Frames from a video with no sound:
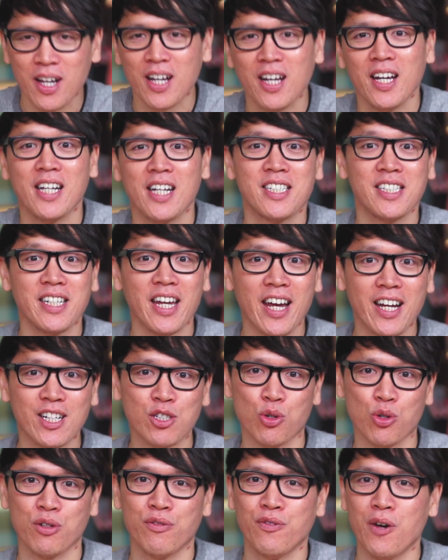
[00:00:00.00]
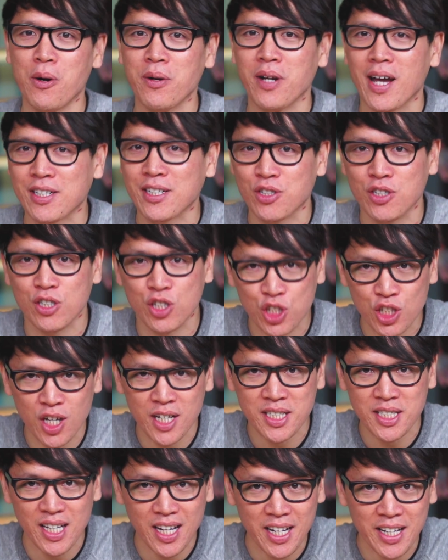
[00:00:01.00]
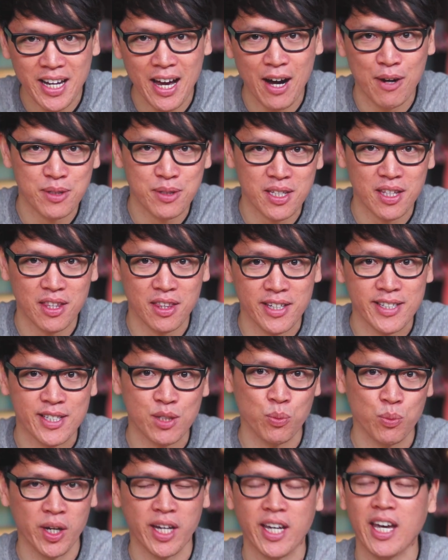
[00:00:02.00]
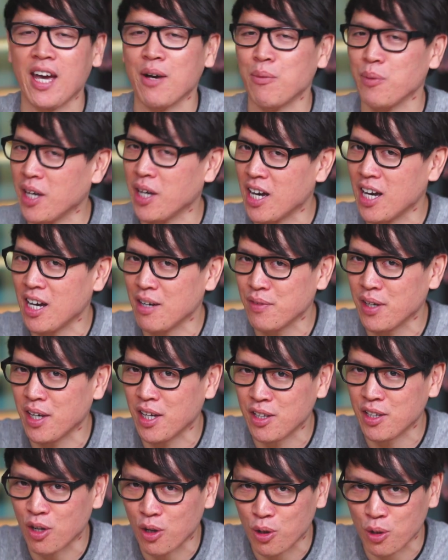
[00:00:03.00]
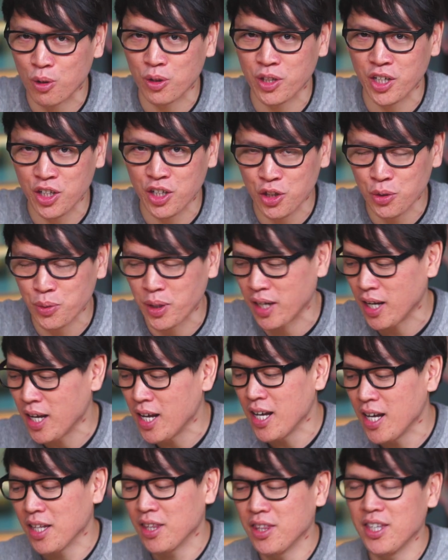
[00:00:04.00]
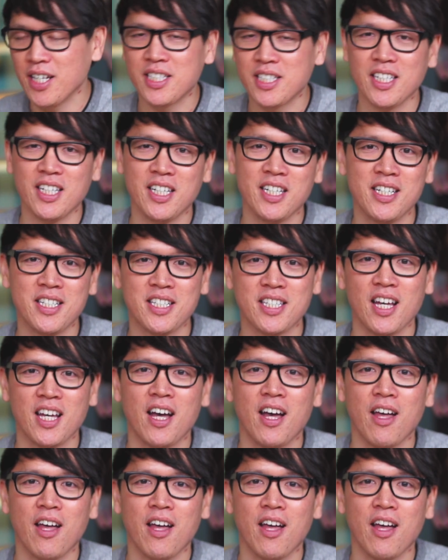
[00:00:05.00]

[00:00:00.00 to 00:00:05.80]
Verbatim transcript: It's an Android phone, actually just announced this week, and we have an early unit. This is